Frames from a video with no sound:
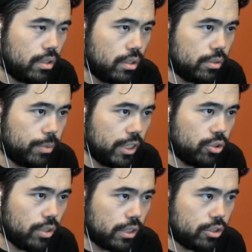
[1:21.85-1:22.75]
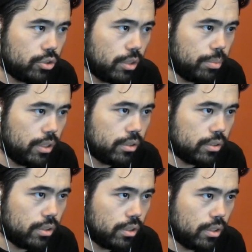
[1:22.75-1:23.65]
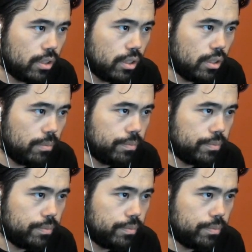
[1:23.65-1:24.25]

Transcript: Let's make sure not to trade pieces here. Um,